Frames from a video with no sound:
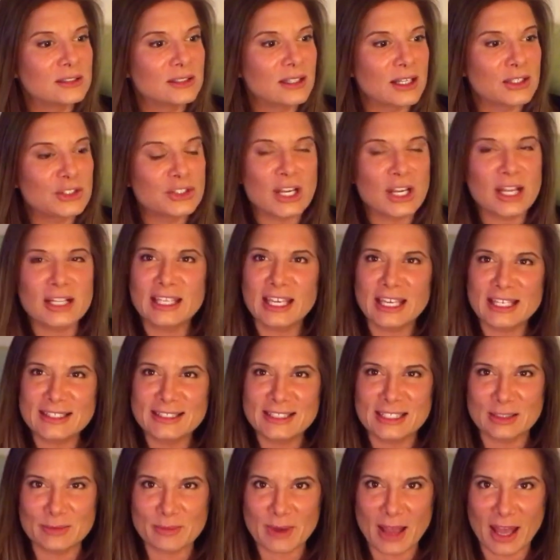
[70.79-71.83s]
And she had kids in
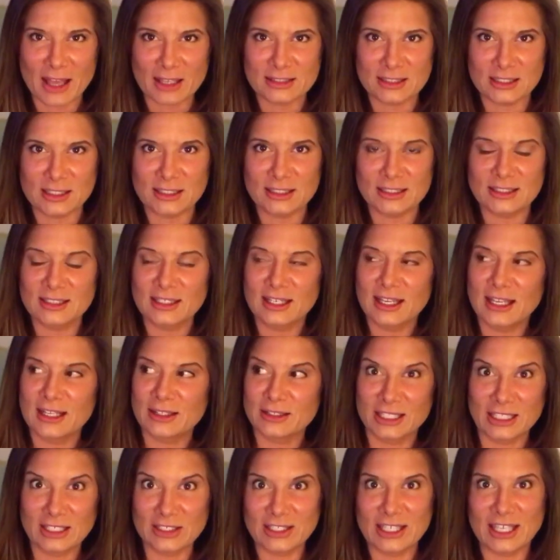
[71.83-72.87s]
the back seat,
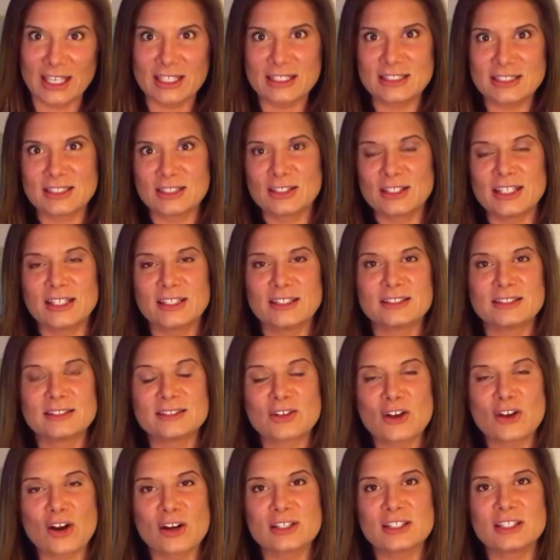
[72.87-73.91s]
little kids in, in
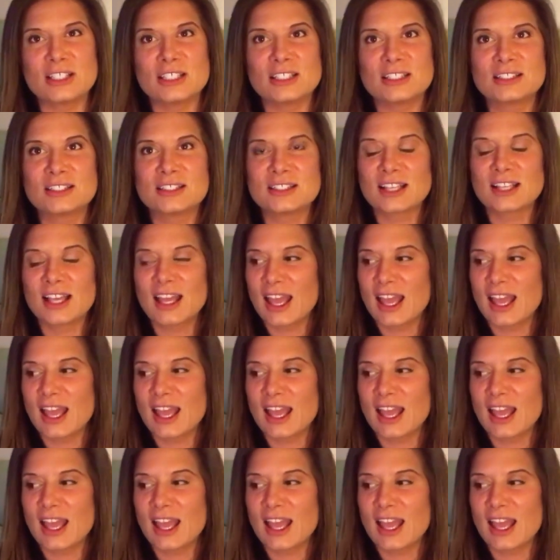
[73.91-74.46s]
car seats.